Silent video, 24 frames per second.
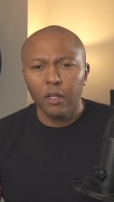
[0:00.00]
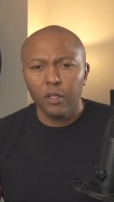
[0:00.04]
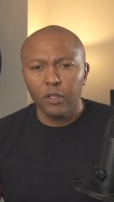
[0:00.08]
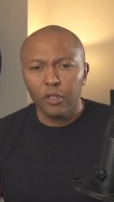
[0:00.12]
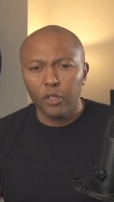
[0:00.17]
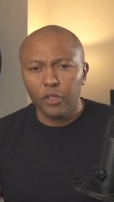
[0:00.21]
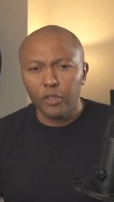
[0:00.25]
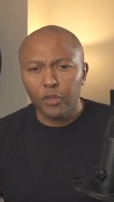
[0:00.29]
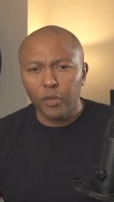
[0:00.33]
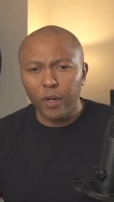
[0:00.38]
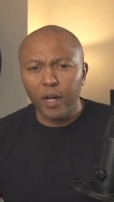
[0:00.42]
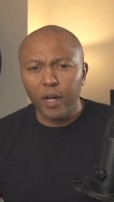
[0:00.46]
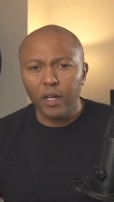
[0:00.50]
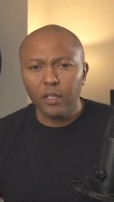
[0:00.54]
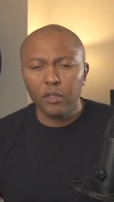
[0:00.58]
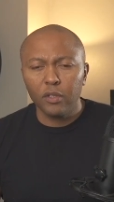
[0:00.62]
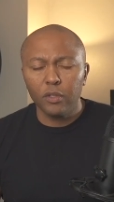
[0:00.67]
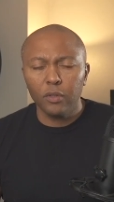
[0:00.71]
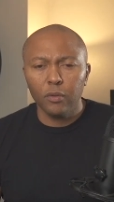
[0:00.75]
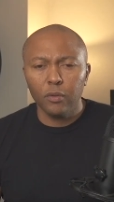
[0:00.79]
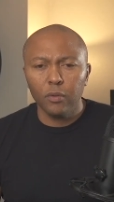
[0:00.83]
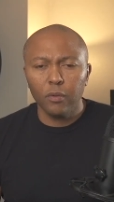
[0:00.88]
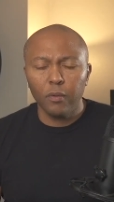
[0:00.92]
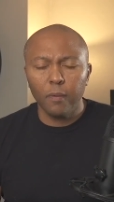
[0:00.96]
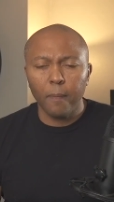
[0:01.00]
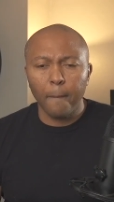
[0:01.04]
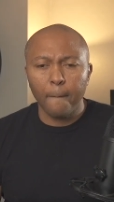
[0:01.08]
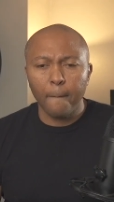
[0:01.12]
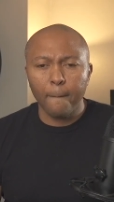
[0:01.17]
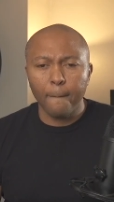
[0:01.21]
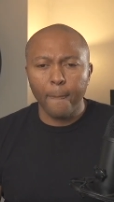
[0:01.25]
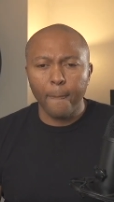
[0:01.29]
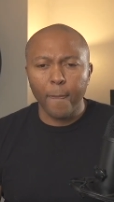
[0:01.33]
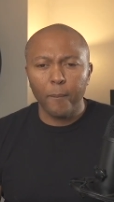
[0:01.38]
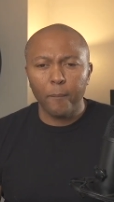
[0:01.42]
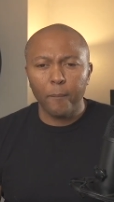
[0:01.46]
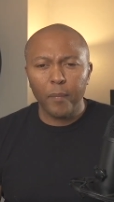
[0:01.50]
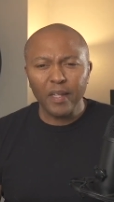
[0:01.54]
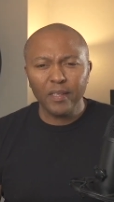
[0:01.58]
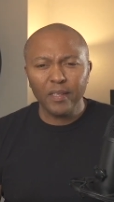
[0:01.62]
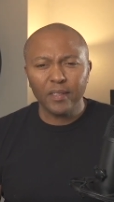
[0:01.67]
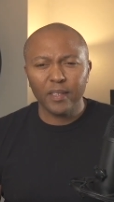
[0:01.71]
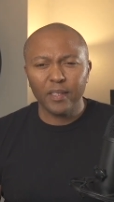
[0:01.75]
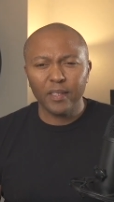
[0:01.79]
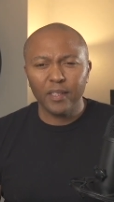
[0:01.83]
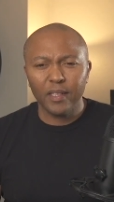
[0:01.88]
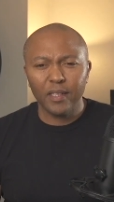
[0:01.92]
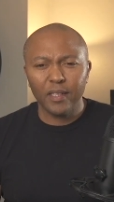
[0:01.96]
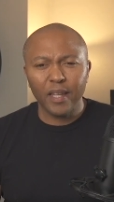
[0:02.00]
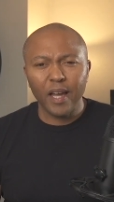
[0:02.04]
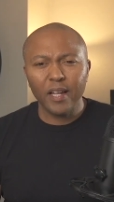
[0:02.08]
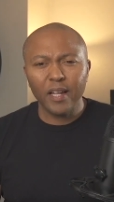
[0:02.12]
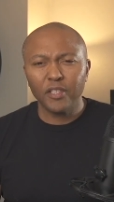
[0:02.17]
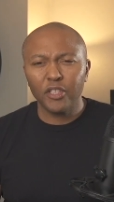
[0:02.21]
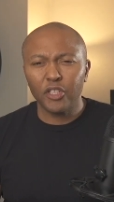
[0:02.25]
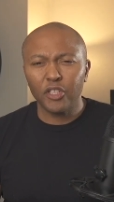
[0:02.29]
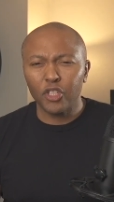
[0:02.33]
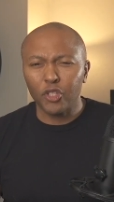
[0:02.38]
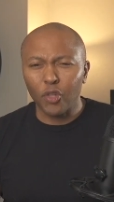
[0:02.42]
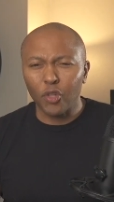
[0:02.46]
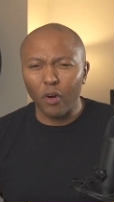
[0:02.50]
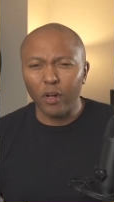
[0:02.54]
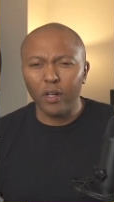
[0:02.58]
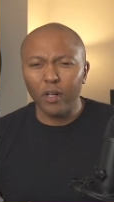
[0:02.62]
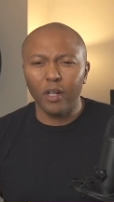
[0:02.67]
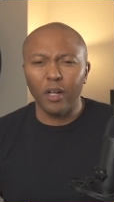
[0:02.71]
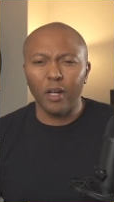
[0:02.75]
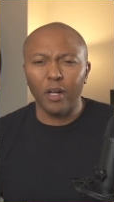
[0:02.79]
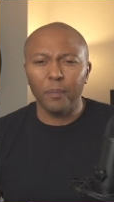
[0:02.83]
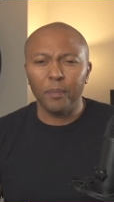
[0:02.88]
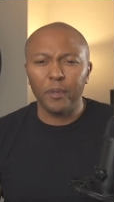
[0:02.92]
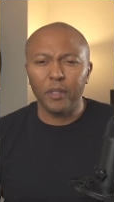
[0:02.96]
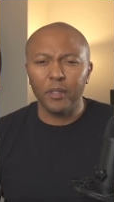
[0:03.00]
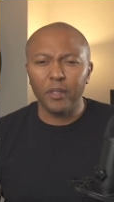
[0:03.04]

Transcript: you're trying to basically launch a startup.